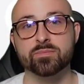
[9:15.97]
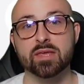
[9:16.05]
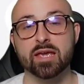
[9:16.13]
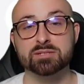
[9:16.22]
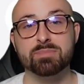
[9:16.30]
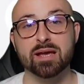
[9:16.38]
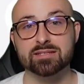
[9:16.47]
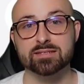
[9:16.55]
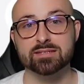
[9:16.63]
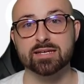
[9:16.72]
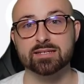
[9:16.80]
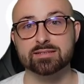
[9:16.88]
expected
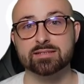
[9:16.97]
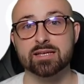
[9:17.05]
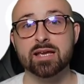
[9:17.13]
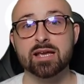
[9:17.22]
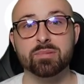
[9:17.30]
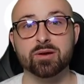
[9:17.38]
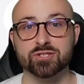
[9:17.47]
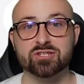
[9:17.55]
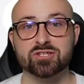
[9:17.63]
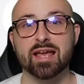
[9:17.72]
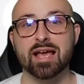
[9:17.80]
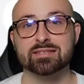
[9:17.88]
assists because
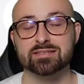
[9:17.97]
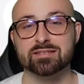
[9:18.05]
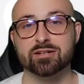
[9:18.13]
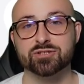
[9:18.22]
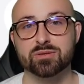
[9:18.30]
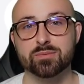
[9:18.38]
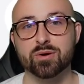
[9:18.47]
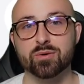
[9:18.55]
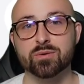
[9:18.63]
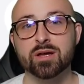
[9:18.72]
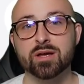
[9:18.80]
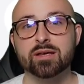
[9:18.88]
Sterling hasn't touched the
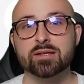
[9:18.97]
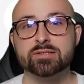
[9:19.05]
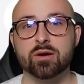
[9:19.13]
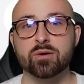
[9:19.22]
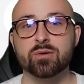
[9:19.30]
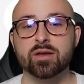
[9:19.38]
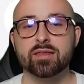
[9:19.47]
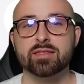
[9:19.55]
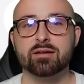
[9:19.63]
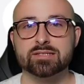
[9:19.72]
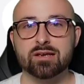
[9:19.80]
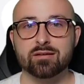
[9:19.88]
ball. So
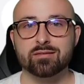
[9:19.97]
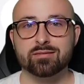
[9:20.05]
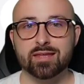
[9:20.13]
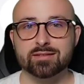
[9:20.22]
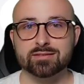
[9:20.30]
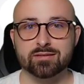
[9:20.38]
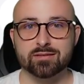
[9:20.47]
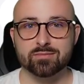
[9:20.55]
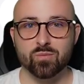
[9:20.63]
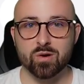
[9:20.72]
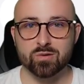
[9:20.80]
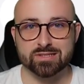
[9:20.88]
there are certain things that,
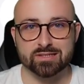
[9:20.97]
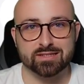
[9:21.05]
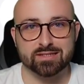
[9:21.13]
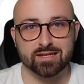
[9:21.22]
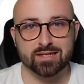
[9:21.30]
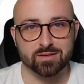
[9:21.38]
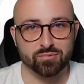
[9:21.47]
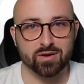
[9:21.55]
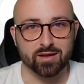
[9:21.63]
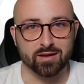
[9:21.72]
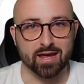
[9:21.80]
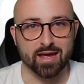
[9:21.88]
while statistics are
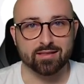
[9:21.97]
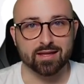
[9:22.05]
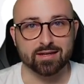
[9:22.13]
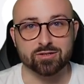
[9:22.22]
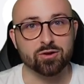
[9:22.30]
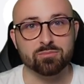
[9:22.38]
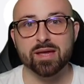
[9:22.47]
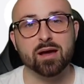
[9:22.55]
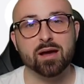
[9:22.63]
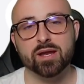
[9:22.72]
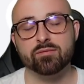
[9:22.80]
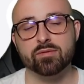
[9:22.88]
brilliant at, they don't pick
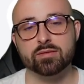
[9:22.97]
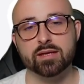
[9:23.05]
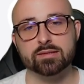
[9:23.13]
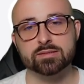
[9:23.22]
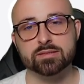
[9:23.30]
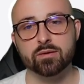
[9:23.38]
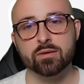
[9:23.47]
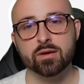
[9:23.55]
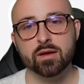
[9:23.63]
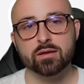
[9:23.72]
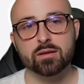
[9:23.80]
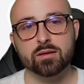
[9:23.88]
up on everything. So
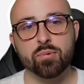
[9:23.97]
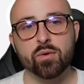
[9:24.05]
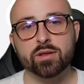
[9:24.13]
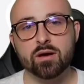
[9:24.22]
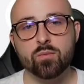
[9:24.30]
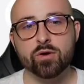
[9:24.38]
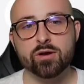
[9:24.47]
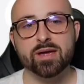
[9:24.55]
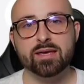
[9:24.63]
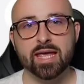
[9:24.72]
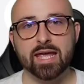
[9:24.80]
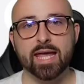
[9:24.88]
the point I want to
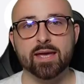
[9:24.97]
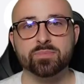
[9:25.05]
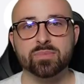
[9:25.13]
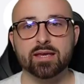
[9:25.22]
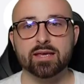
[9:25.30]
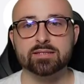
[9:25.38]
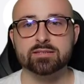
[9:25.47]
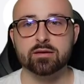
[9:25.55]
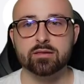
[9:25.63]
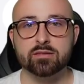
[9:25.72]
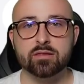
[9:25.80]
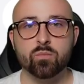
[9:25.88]
make here is
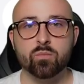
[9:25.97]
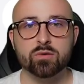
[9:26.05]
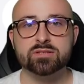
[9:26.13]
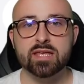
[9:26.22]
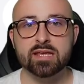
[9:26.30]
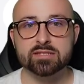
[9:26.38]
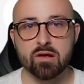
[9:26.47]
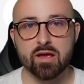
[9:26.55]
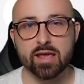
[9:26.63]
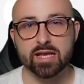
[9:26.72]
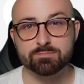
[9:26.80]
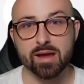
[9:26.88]
that whilst things
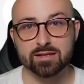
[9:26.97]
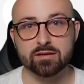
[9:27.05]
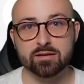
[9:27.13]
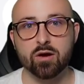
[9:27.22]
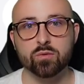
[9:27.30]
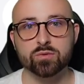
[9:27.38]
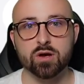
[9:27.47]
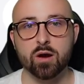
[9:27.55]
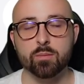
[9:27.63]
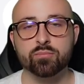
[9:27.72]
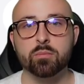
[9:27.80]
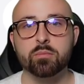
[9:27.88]
like expected goals
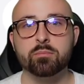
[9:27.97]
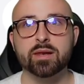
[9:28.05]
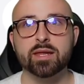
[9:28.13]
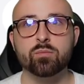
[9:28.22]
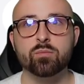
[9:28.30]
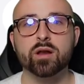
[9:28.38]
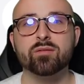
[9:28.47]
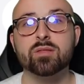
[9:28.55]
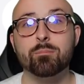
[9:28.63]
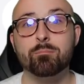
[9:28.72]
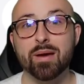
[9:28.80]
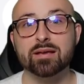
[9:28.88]
are probably one of
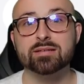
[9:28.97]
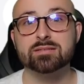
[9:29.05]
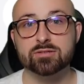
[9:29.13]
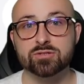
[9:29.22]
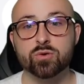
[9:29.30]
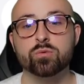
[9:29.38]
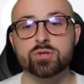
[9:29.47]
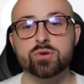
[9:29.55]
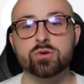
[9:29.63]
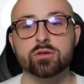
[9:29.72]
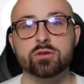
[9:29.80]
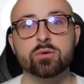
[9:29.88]
the best tools
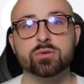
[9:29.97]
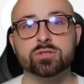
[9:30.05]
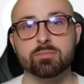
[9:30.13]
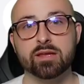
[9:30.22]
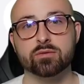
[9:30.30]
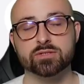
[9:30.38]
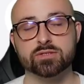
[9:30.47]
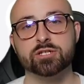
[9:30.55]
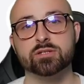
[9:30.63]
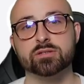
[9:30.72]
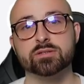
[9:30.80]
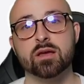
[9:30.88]
you can use to make your
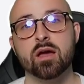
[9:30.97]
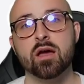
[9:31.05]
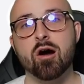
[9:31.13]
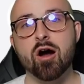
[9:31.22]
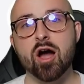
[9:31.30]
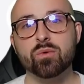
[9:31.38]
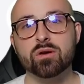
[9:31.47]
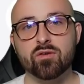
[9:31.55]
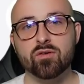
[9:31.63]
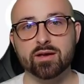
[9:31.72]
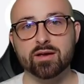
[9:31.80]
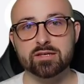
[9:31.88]
decisions, I would
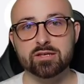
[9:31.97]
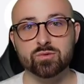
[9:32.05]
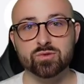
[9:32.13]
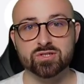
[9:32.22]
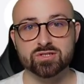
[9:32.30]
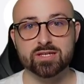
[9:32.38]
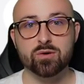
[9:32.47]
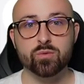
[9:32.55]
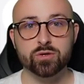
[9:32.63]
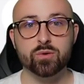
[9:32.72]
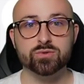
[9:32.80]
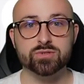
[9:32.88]
advise that you still
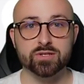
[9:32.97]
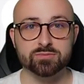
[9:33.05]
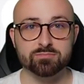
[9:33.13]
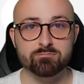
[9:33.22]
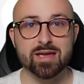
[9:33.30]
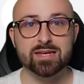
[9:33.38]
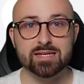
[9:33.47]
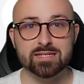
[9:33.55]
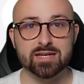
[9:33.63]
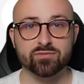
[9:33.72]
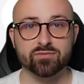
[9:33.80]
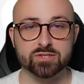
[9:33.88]
use as many
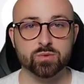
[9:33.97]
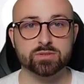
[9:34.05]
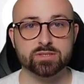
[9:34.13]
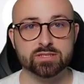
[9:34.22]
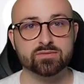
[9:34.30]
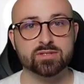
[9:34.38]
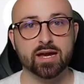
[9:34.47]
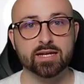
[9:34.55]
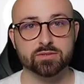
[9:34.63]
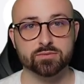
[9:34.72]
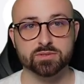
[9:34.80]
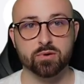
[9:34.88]
different sources of
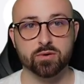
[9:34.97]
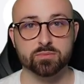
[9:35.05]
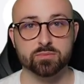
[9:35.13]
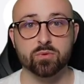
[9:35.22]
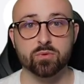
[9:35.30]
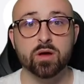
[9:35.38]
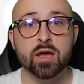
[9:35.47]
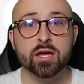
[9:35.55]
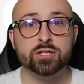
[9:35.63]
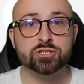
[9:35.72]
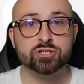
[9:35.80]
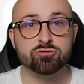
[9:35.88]
data as possible.
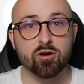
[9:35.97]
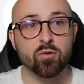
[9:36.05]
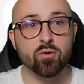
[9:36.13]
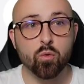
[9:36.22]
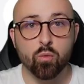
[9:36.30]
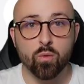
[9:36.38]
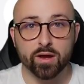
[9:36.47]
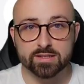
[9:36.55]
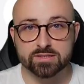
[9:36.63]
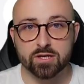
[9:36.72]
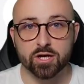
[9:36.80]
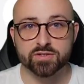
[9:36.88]
Try and always
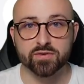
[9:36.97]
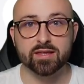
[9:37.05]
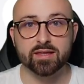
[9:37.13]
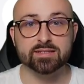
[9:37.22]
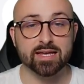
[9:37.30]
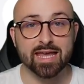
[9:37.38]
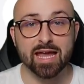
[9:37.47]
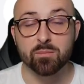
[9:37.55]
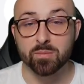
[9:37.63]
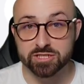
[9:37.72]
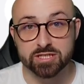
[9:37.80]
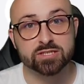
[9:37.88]
search for things, again,
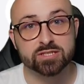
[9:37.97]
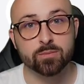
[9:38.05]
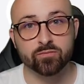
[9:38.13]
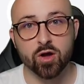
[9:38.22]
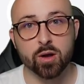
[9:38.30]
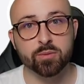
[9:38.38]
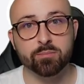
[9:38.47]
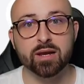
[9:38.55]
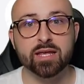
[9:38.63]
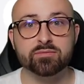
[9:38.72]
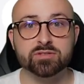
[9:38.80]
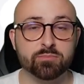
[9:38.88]
which disconfirm your
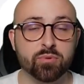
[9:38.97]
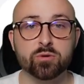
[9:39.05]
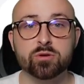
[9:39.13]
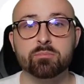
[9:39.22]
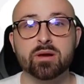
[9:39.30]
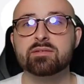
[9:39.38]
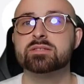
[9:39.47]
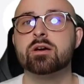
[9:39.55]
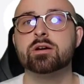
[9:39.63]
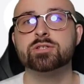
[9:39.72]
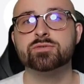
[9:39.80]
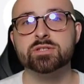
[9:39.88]
belief, support your belief.
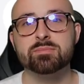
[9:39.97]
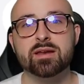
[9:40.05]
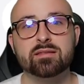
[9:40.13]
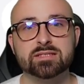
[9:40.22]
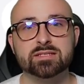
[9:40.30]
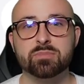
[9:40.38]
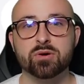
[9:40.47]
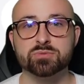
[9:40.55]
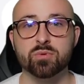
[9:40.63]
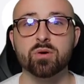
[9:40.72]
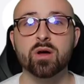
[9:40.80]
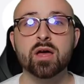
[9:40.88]
Search for as many things as
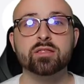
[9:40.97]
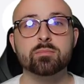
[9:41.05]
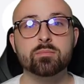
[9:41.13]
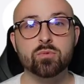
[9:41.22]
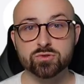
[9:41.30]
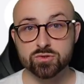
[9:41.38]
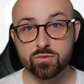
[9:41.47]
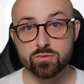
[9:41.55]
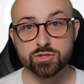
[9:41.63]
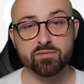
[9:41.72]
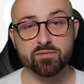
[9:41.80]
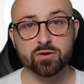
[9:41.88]
possible. The more
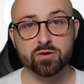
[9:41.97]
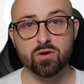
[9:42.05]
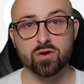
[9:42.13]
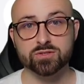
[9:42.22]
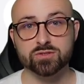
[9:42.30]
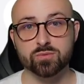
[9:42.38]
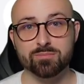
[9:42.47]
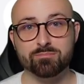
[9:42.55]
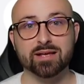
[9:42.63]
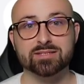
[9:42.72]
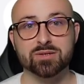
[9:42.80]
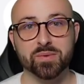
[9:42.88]
tools you have in your arsenal, the
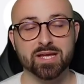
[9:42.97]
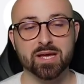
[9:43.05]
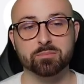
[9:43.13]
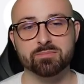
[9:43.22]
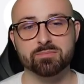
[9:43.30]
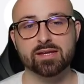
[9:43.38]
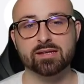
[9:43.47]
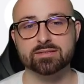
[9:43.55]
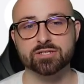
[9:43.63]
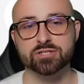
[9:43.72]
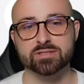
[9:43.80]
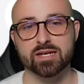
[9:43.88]
better when it comes to making
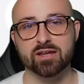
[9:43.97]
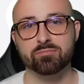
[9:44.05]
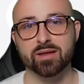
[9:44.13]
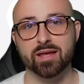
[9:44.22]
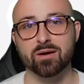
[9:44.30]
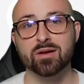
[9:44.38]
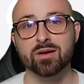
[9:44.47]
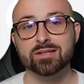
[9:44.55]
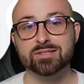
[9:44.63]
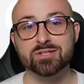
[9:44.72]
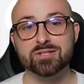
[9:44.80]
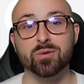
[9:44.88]
decisions in FPL.
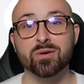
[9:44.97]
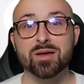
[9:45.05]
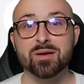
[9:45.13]
So